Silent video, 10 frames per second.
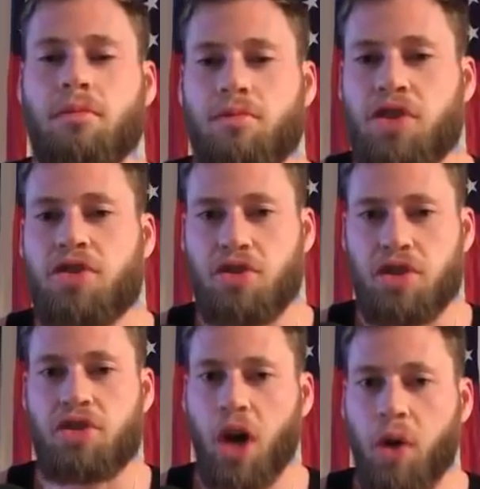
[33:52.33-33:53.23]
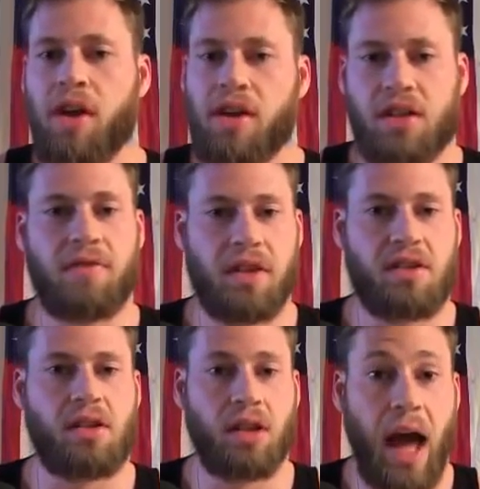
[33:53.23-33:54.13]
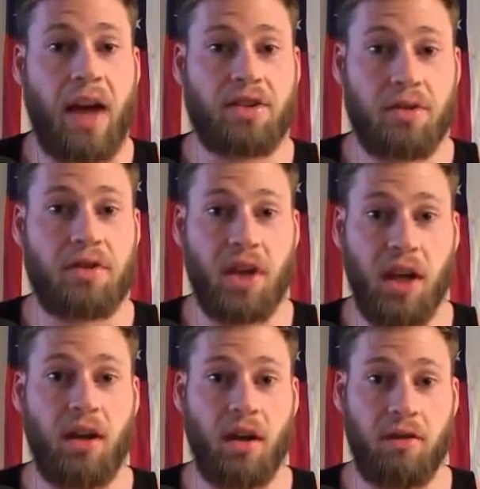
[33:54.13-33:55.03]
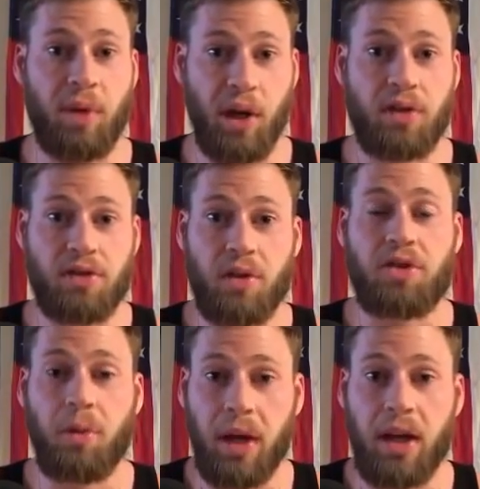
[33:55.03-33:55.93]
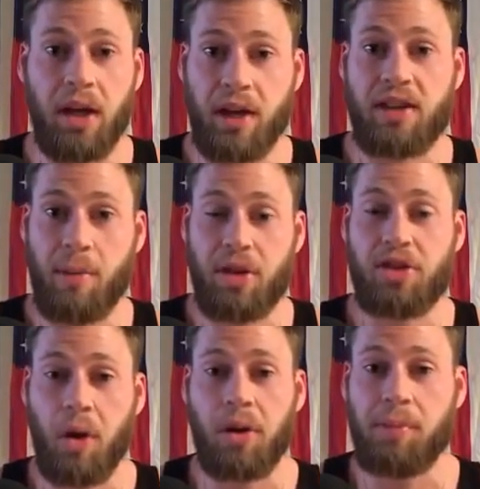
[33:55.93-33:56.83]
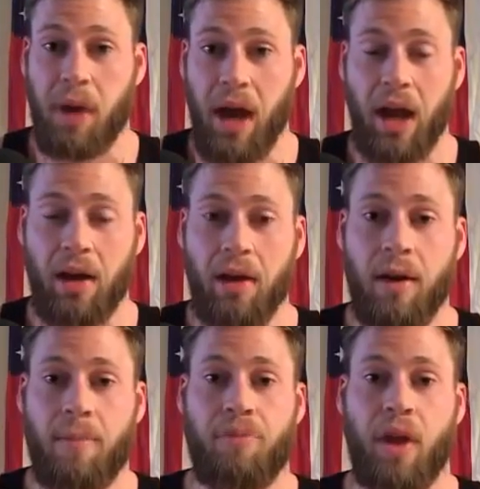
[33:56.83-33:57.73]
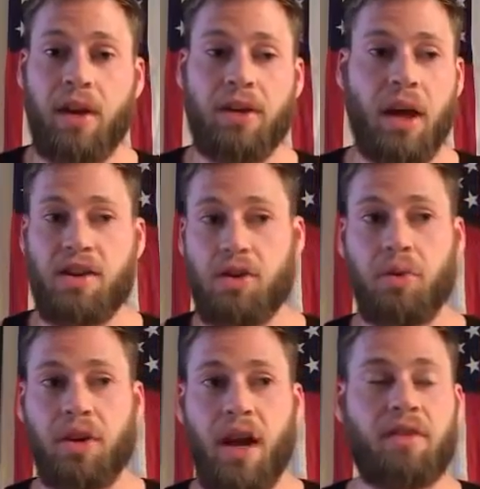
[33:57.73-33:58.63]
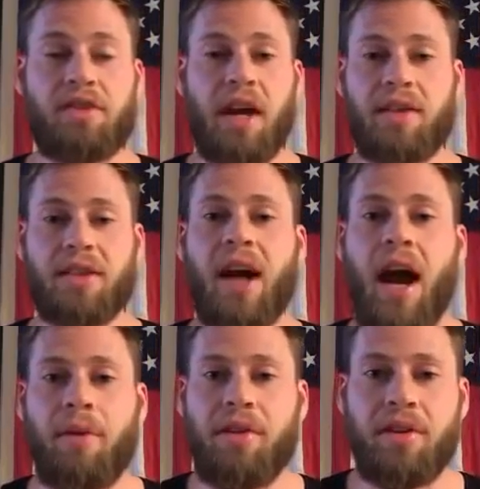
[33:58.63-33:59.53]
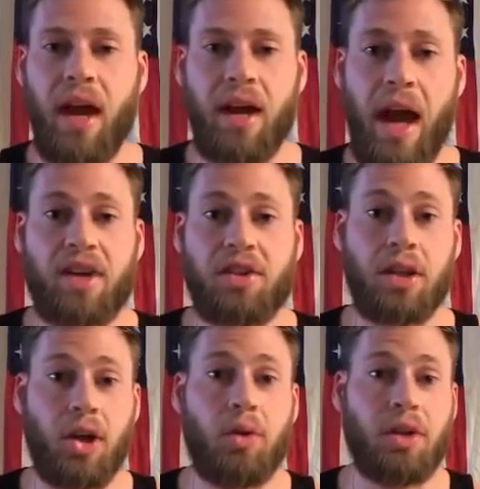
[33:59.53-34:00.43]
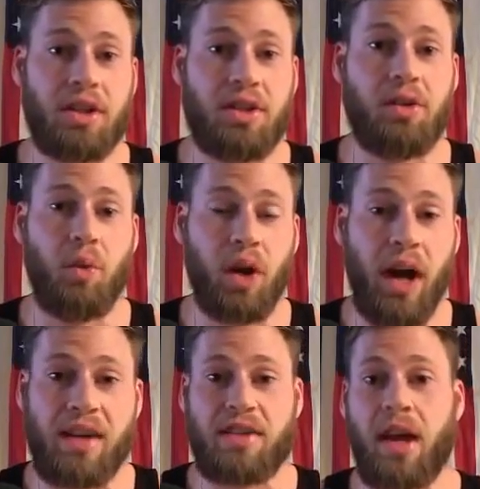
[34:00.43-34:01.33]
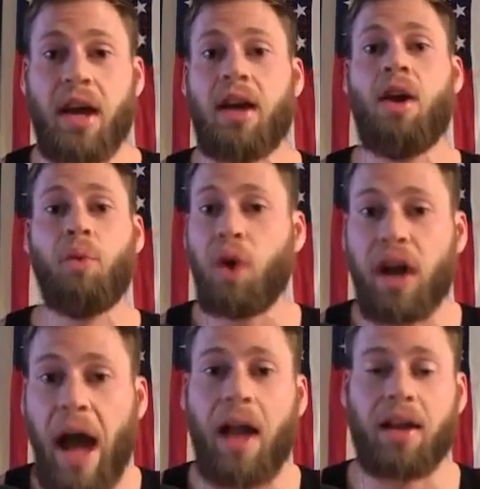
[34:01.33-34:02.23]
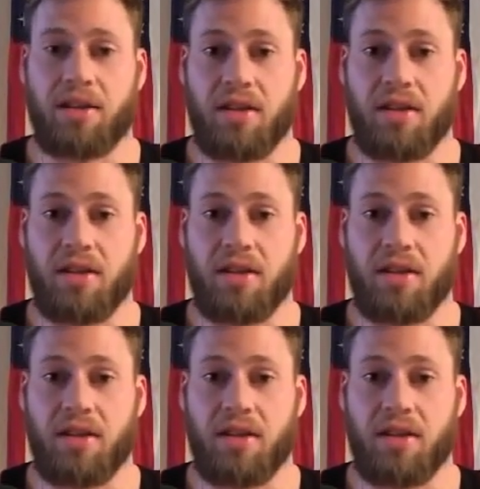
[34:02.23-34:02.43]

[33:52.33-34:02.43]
Just know this, if this is the last you see of me on social media, because I've been totally banned, and you would never take the time of the day to actually go listen to what I say, what Alex